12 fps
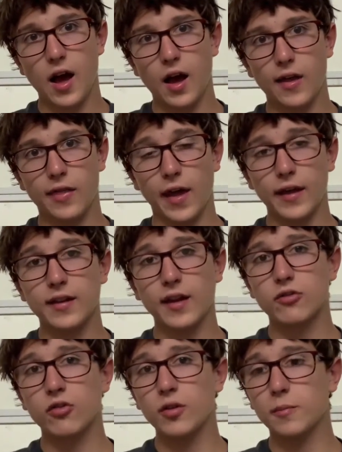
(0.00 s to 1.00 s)
that's
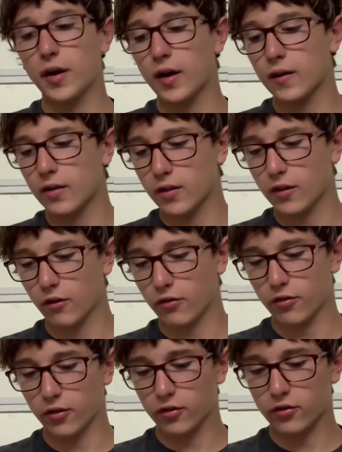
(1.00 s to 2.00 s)
actually better than the
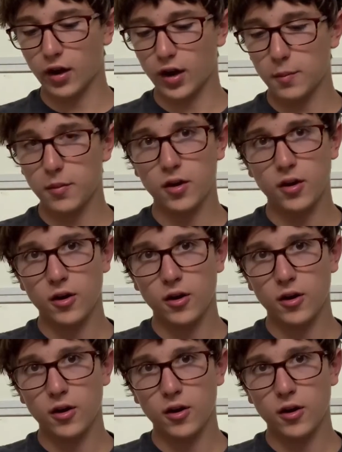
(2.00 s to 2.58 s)
first time.